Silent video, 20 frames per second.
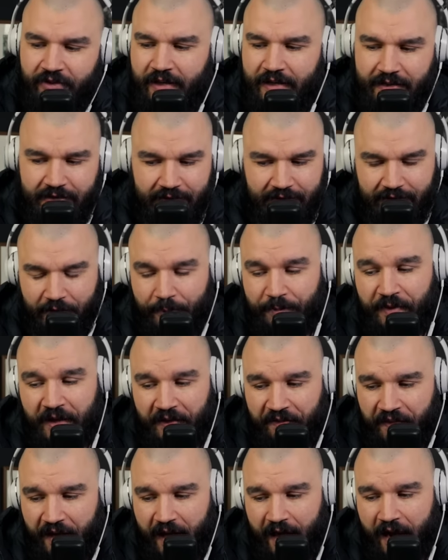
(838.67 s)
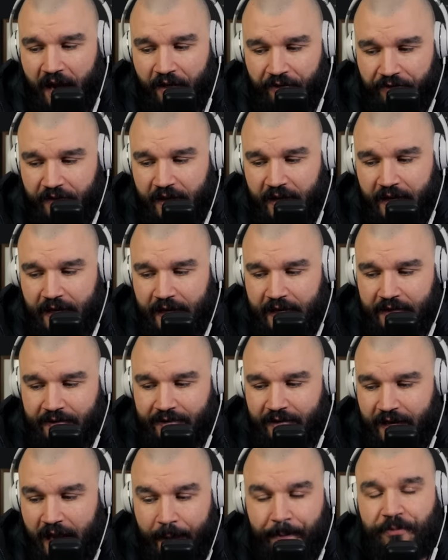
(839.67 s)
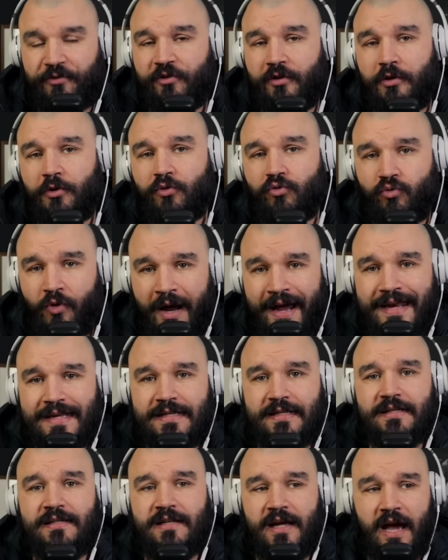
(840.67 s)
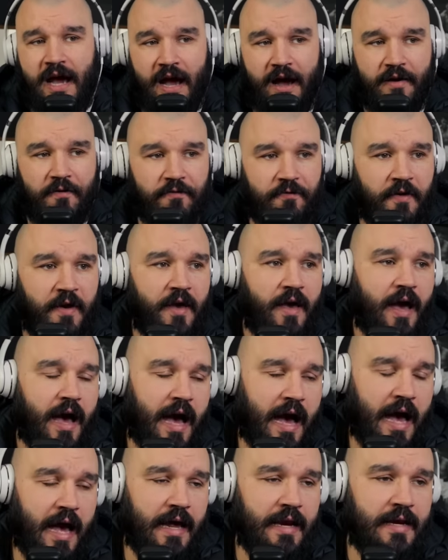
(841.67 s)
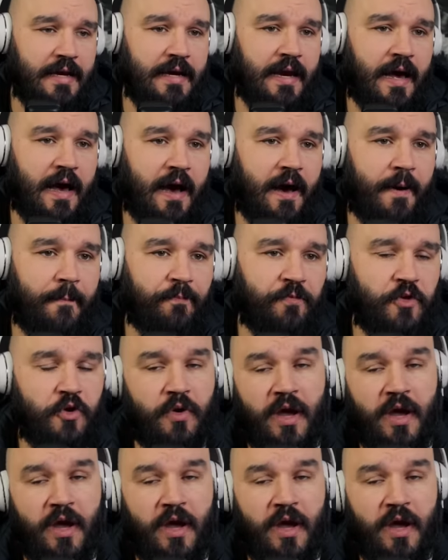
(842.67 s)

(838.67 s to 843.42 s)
It's something that I think is an absolute right to have, and you